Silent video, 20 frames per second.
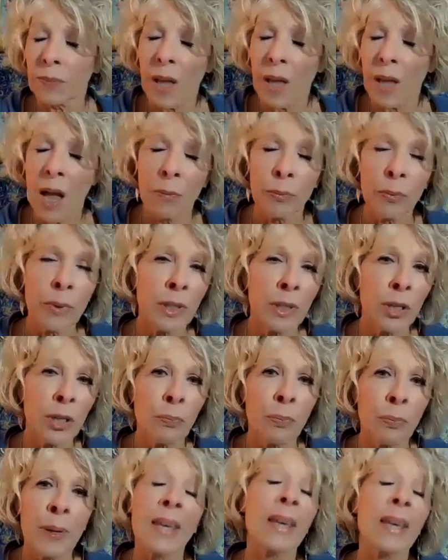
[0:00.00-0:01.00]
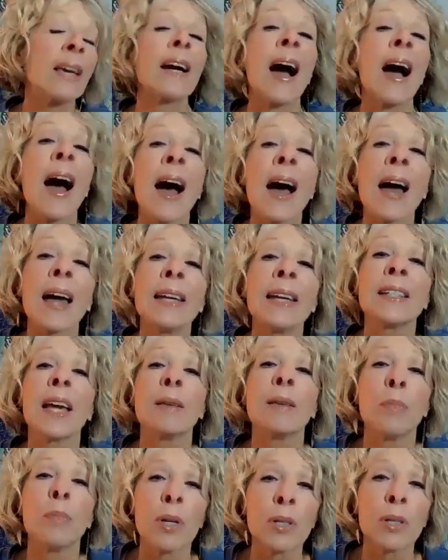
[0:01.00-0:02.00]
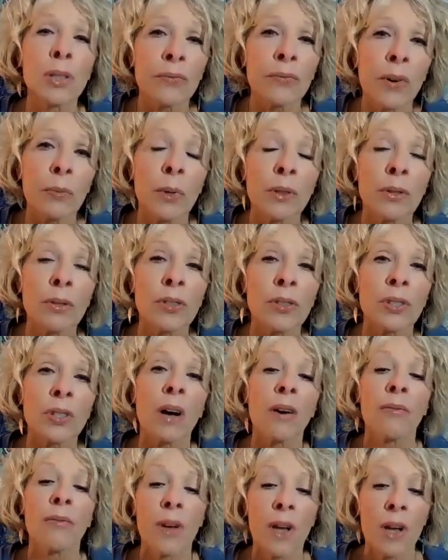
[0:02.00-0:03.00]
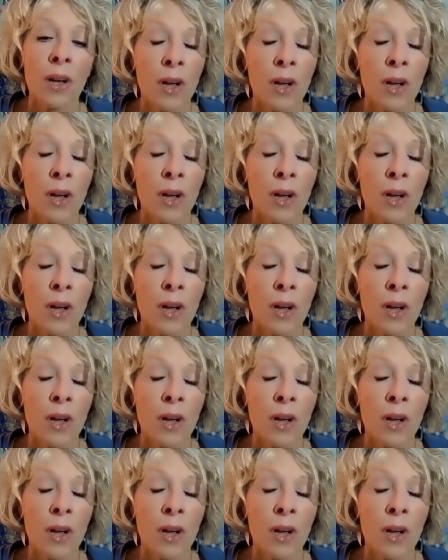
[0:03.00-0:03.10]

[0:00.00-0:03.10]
And when you're being kind and merciful with yourself,